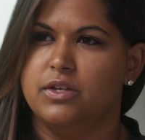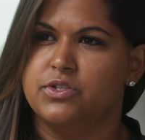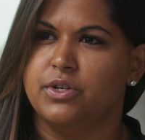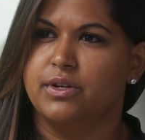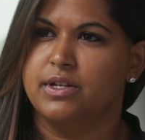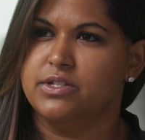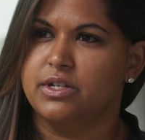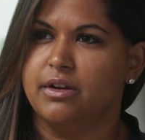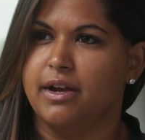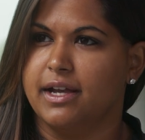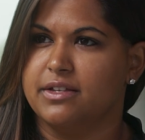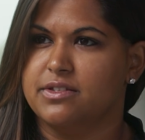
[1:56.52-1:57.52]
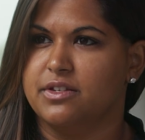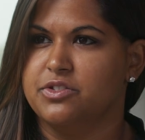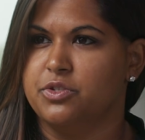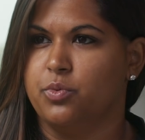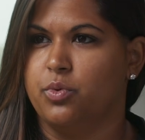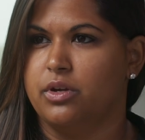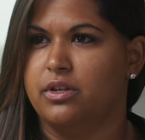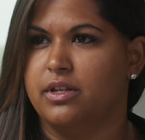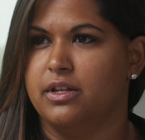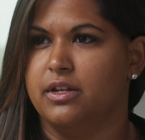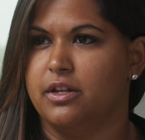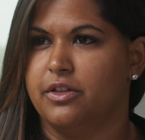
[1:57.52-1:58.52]
Is there easier access to one
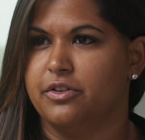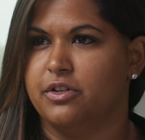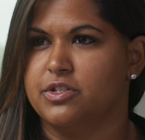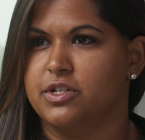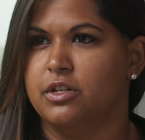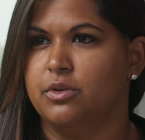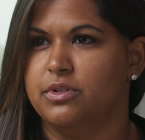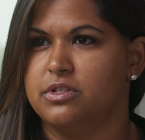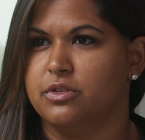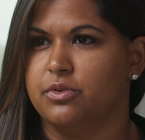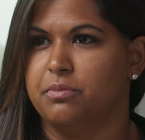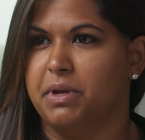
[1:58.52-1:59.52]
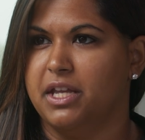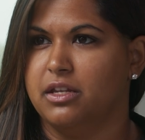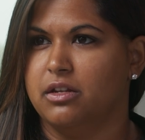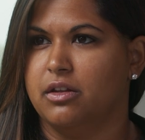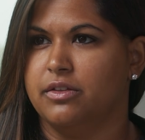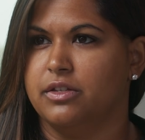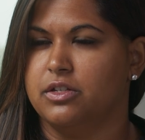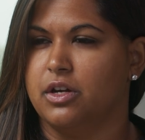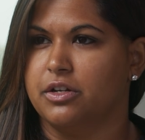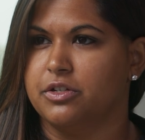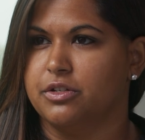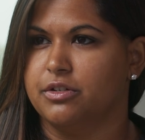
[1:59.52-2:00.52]
than another? Because I know it's so dependent on the
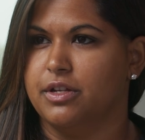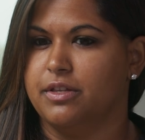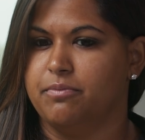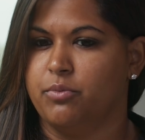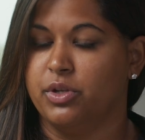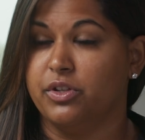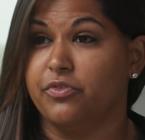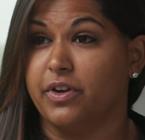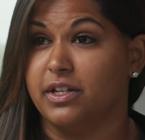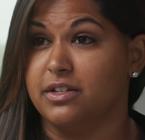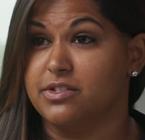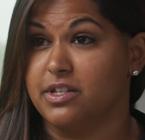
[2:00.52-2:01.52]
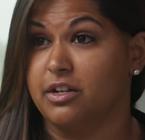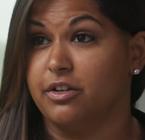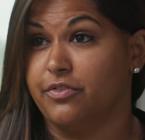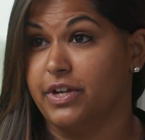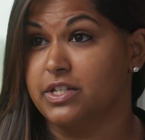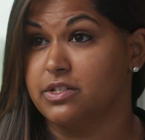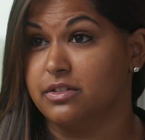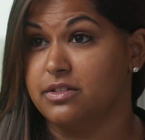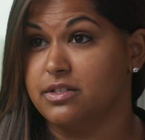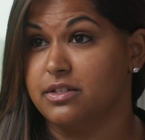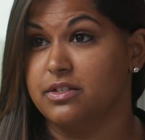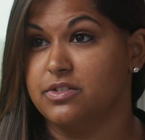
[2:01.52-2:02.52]
doctor and really finding a center of
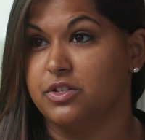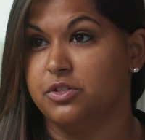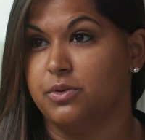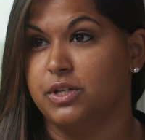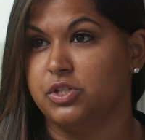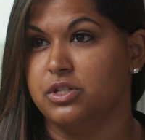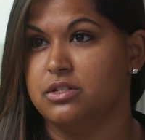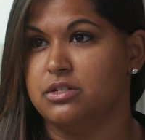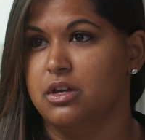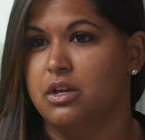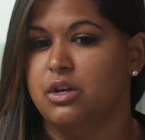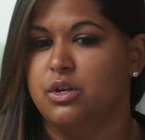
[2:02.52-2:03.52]
excellence in these situations.